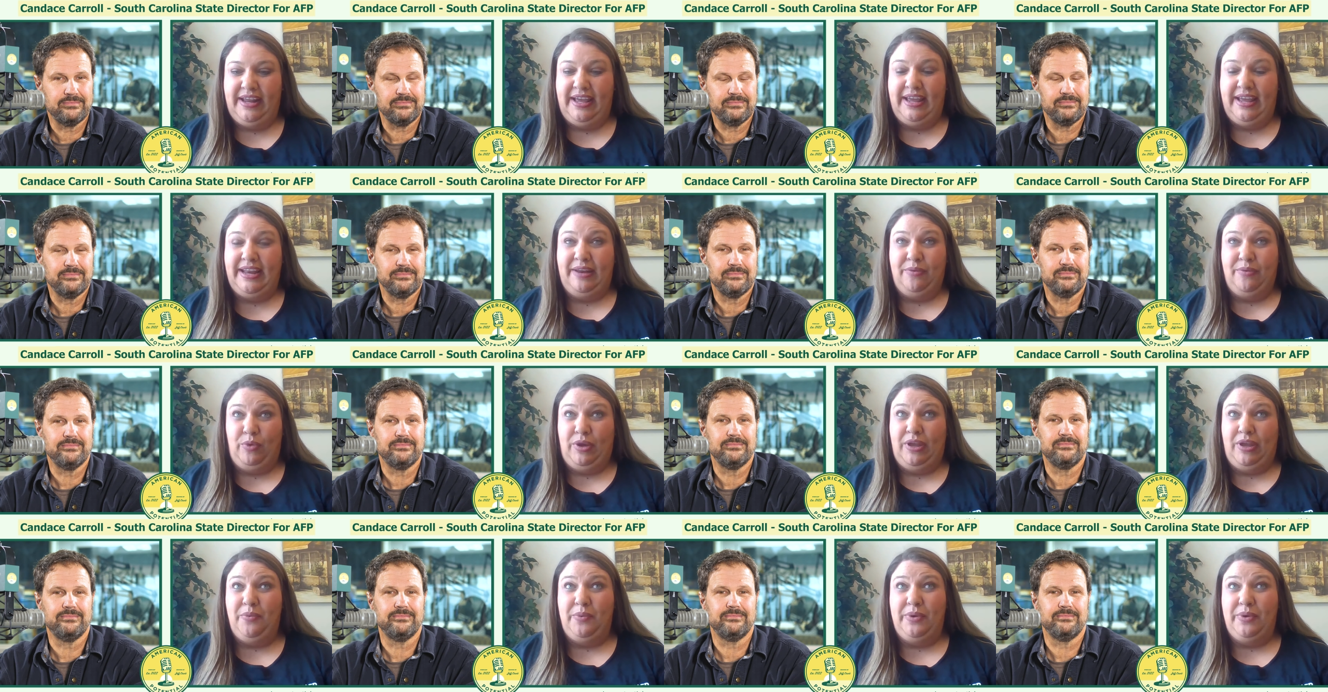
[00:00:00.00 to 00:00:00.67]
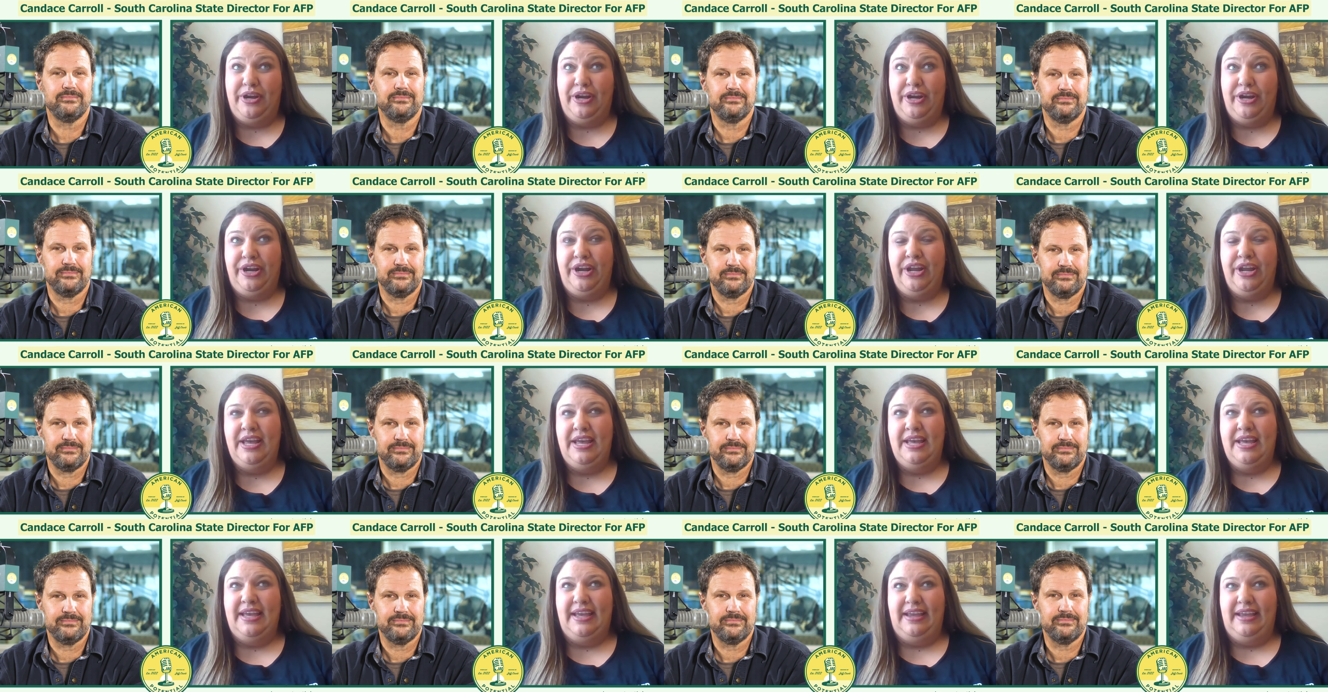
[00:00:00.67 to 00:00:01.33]
Speaker 1: and we were.
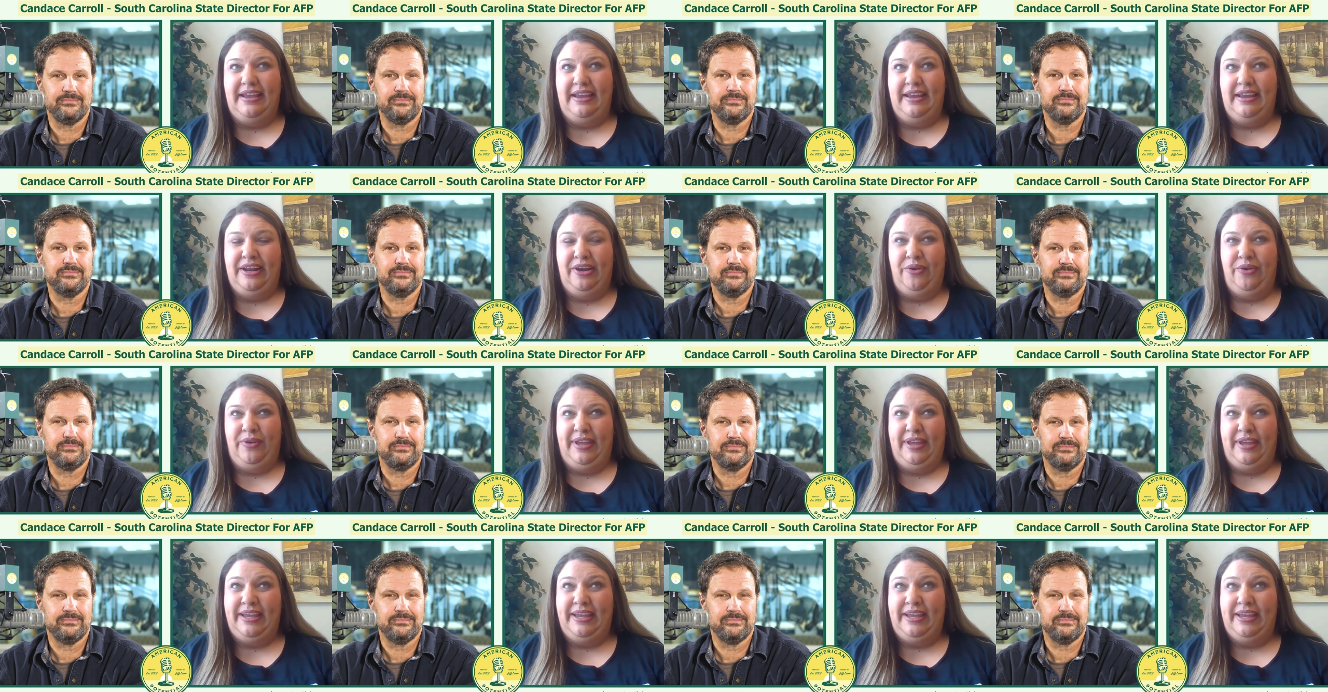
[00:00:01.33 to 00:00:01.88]
You know,